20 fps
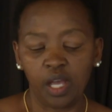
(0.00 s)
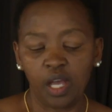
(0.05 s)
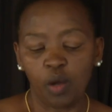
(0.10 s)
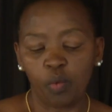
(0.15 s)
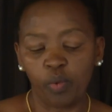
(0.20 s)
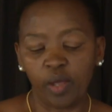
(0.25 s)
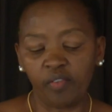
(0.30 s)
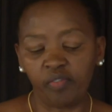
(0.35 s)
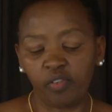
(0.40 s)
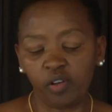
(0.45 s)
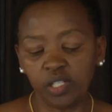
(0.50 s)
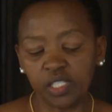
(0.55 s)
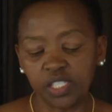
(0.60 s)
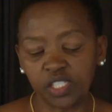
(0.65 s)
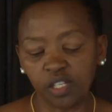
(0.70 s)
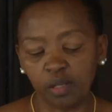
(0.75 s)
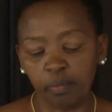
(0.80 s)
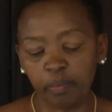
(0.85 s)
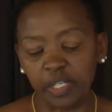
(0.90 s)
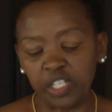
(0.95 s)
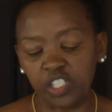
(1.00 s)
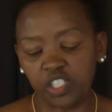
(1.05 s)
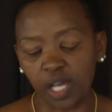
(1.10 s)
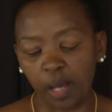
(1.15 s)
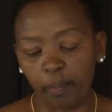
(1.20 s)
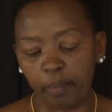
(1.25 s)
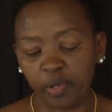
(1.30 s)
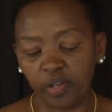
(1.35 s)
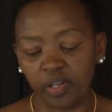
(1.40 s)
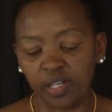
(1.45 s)
We have also been
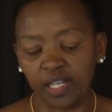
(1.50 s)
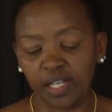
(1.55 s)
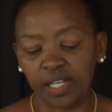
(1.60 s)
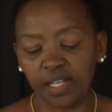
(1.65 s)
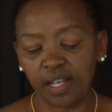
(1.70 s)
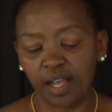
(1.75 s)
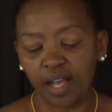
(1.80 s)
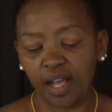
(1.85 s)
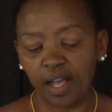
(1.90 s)
championing